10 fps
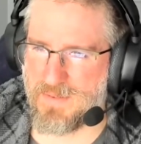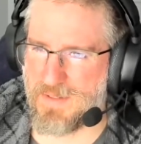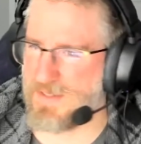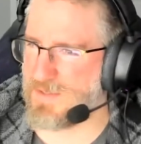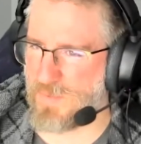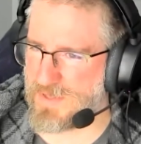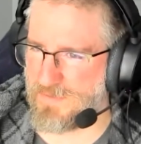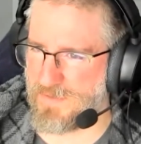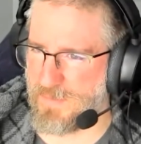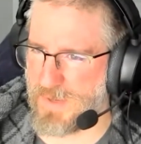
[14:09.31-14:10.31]
At least
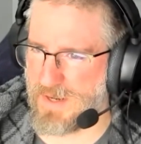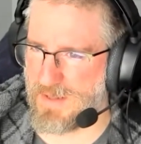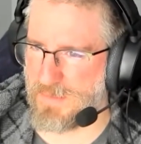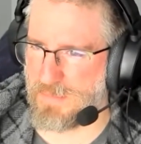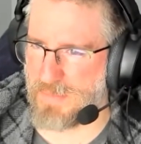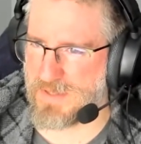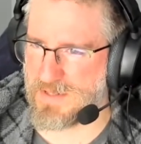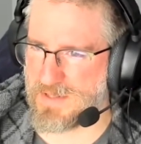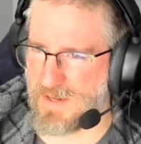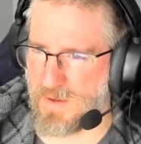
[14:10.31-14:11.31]
wasn't for me in the
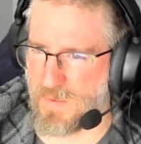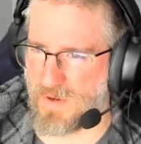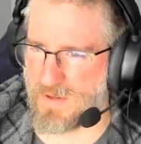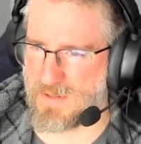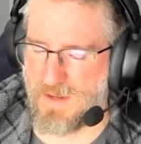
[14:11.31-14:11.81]
places that I worked.